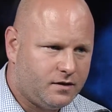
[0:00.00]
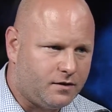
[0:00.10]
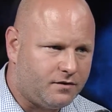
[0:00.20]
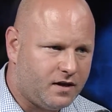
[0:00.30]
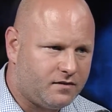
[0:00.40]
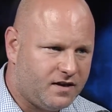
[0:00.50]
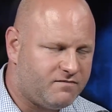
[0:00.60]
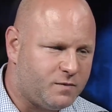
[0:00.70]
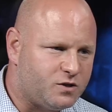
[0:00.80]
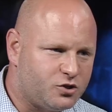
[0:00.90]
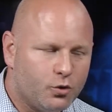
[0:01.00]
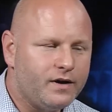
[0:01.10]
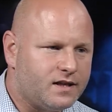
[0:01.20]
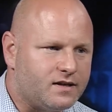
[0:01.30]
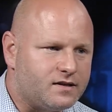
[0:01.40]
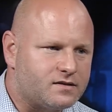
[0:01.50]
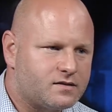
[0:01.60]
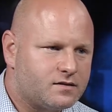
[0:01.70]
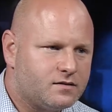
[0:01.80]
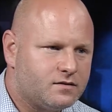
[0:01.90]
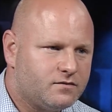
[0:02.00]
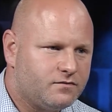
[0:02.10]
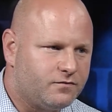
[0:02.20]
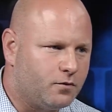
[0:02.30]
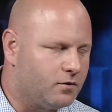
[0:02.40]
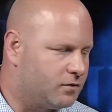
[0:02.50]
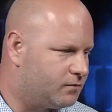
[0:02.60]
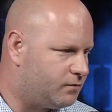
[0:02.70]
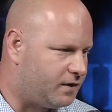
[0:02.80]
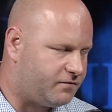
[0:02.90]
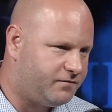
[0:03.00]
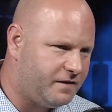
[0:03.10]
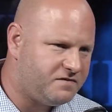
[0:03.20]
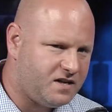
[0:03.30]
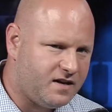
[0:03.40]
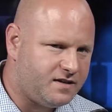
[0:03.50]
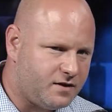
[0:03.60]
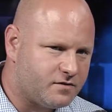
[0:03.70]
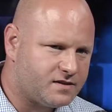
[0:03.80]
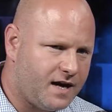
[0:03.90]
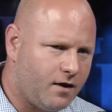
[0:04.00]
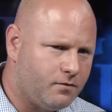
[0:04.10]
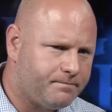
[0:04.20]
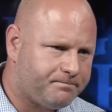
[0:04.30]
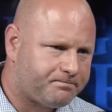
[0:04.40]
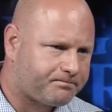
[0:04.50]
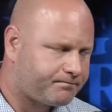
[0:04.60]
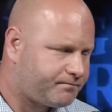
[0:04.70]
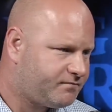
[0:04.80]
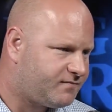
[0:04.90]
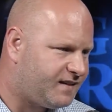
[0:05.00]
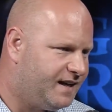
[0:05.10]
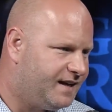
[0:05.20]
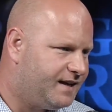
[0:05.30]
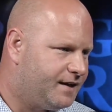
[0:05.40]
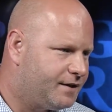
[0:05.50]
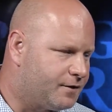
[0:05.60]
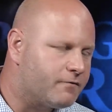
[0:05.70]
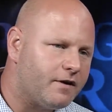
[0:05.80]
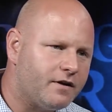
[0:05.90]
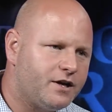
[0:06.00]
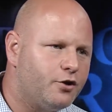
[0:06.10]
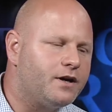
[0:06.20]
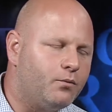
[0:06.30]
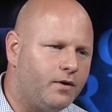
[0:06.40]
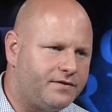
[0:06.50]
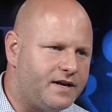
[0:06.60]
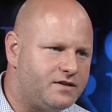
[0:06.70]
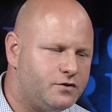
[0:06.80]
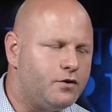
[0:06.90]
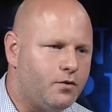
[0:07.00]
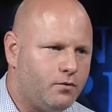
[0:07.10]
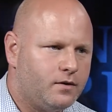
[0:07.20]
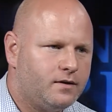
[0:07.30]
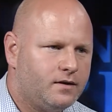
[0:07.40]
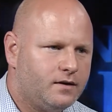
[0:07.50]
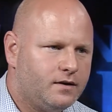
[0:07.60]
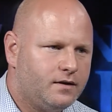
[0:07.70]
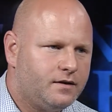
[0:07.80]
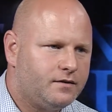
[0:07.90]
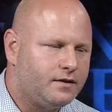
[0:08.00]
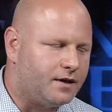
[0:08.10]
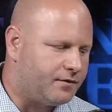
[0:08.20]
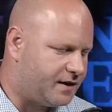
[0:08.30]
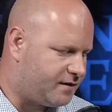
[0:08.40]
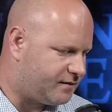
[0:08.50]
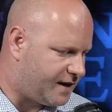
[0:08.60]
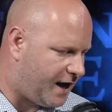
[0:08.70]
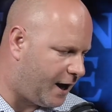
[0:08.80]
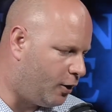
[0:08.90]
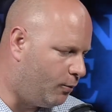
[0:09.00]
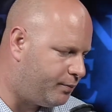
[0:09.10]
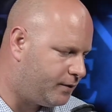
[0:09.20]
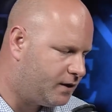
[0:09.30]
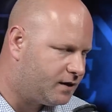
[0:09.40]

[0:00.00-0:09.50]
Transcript: you know, they they've been doing this for what, 15 years now? They're very good at what they do. You know, they they help